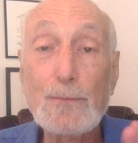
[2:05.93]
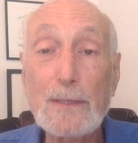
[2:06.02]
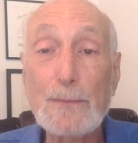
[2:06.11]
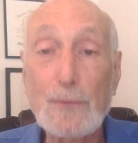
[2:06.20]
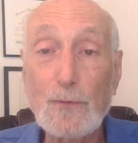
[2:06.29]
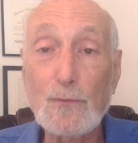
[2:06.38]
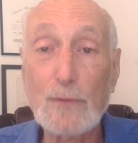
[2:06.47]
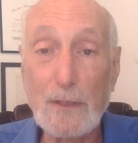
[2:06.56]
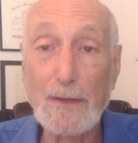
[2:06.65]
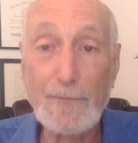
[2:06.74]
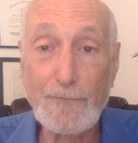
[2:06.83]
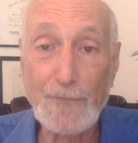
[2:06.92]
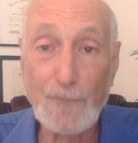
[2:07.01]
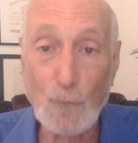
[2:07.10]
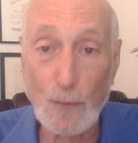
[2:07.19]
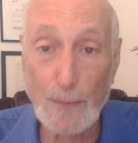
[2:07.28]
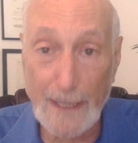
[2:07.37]
people will
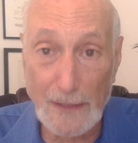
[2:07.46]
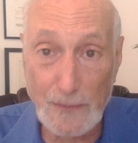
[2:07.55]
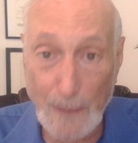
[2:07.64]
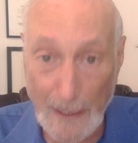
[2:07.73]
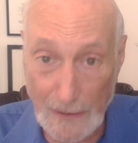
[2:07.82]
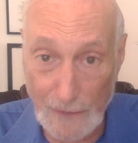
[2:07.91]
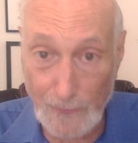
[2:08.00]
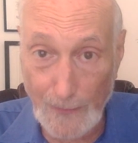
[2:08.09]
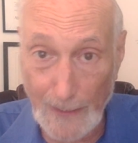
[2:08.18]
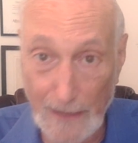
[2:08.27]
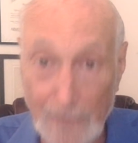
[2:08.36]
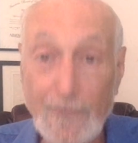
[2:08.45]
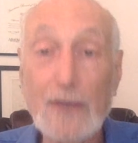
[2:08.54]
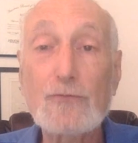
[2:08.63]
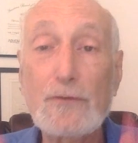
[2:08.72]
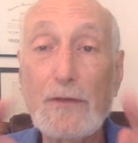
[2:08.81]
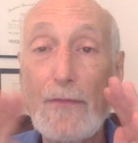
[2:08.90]
form antibodies from that
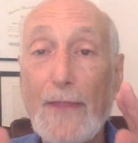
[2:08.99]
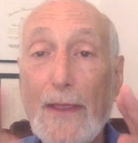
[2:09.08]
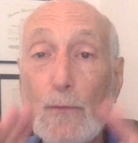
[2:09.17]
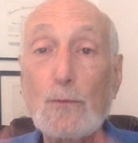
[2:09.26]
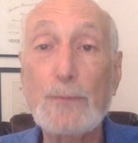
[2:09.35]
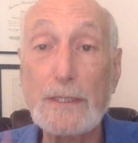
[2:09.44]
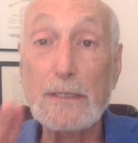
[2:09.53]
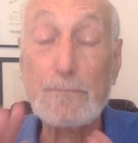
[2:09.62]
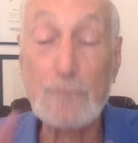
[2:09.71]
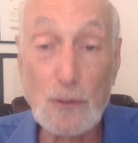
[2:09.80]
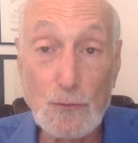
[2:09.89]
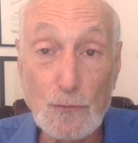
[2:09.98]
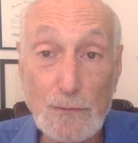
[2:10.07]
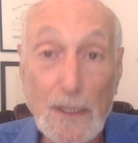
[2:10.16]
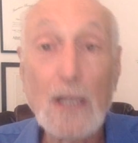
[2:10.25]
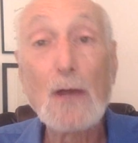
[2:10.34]
infection and they will be immune,